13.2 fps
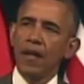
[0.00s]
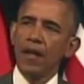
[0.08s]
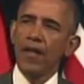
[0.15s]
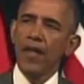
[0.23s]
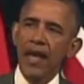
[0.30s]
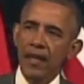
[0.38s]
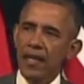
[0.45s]

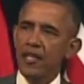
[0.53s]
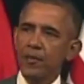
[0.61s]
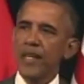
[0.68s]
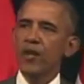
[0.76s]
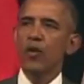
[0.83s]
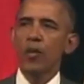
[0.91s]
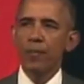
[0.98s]
That leads
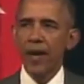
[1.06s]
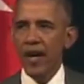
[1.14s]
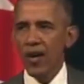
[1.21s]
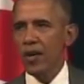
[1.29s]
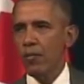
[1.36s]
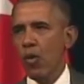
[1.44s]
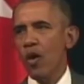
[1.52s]
me to a
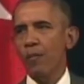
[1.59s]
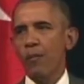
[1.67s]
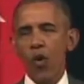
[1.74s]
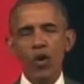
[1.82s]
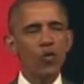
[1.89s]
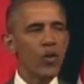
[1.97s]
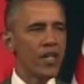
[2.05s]
bigger and more
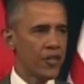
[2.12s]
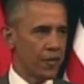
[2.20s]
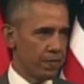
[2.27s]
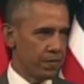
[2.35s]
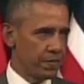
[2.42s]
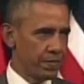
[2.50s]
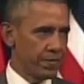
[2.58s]
important
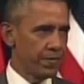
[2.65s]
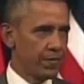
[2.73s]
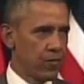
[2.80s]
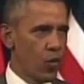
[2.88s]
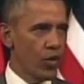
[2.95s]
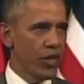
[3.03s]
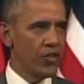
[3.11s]
reason
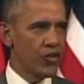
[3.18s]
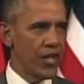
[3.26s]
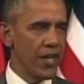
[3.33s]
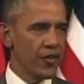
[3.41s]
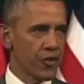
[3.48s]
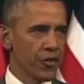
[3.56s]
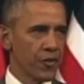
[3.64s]
for these
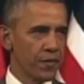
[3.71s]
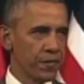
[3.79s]
changes.